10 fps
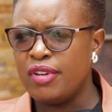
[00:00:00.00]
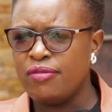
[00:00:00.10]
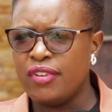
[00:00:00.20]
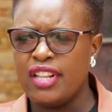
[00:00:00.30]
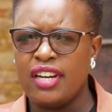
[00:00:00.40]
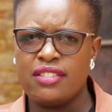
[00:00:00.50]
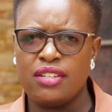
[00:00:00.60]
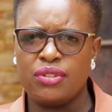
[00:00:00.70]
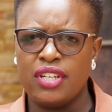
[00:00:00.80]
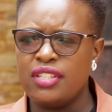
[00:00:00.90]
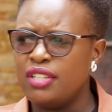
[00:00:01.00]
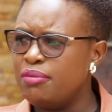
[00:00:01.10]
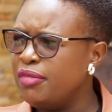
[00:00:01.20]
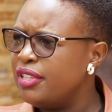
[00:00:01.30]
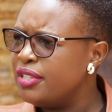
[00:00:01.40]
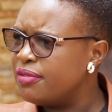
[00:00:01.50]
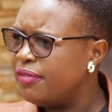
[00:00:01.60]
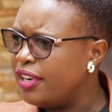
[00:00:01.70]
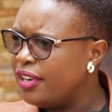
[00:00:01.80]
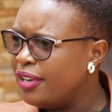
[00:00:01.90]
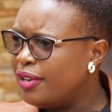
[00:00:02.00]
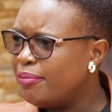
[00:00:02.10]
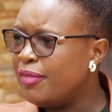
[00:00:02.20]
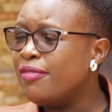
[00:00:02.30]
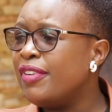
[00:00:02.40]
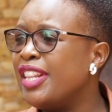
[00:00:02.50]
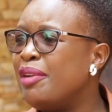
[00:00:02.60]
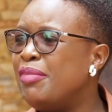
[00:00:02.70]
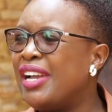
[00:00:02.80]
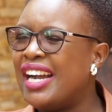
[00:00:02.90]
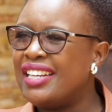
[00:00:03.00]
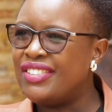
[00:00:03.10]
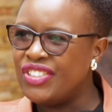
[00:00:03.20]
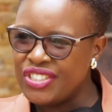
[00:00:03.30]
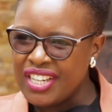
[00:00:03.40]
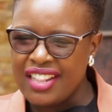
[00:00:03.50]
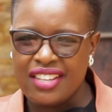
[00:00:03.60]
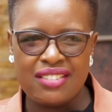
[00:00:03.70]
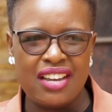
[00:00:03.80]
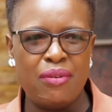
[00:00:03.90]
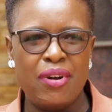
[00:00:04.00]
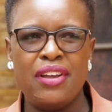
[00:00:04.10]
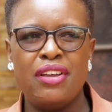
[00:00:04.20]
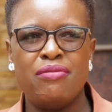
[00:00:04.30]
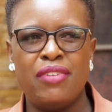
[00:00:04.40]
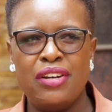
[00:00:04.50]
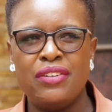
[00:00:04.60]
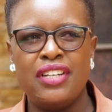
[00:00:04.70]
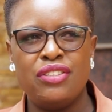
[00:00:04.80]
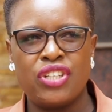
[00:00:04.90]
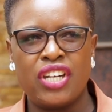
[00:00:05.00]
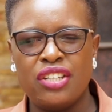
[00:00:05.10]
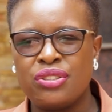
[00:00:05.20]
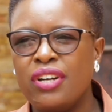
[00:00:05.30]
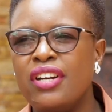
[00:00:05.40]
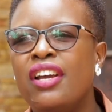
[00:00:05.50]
my father has educated me this far. My father being a teacher, there's a way he valued education.